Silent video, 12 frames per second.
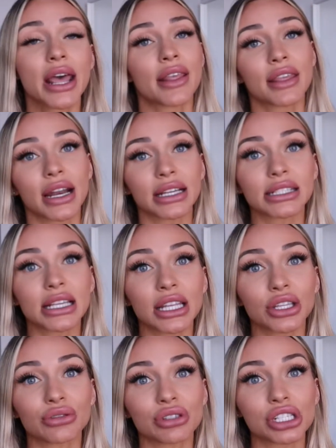The next thing that
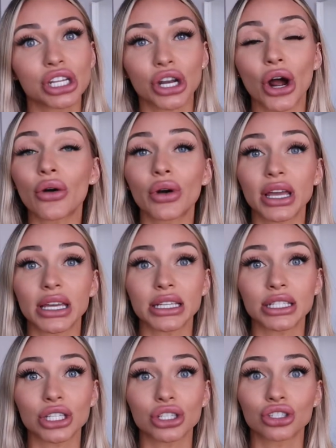you need to know
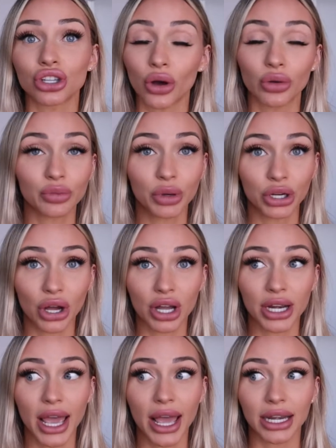is don't put
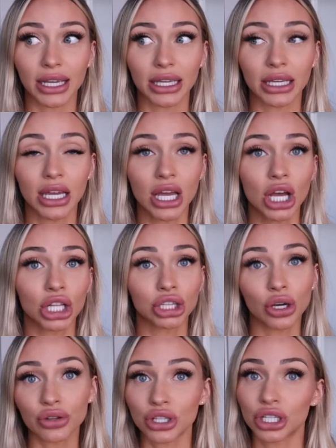on any
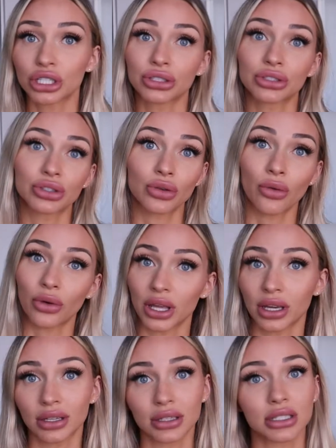lotions,
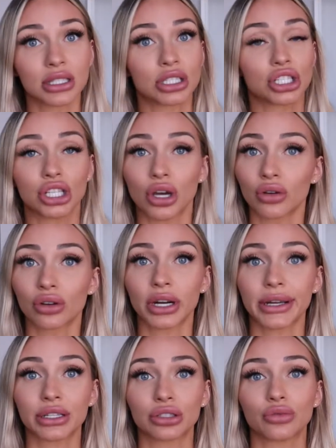oils,
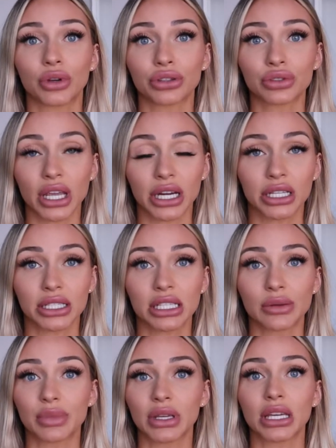deodorant. You want those areas
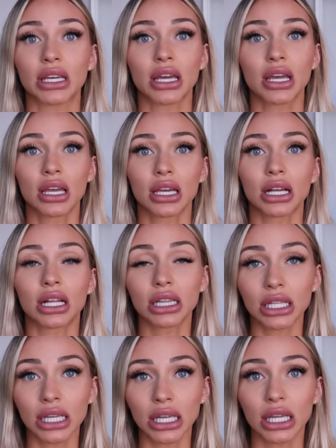to be
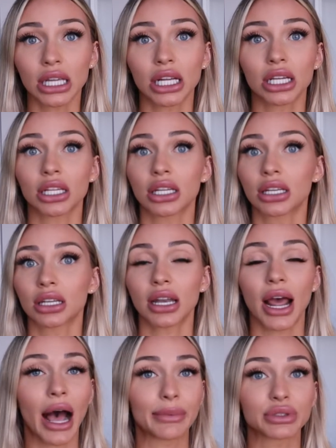clean,
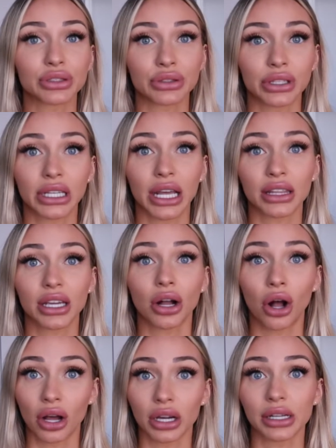absolutely nothing
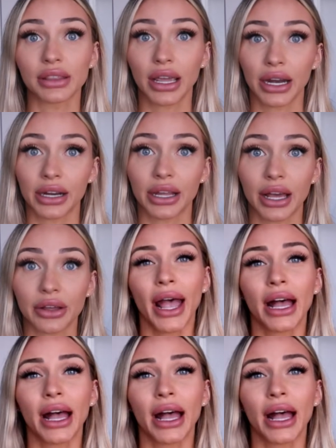on the area.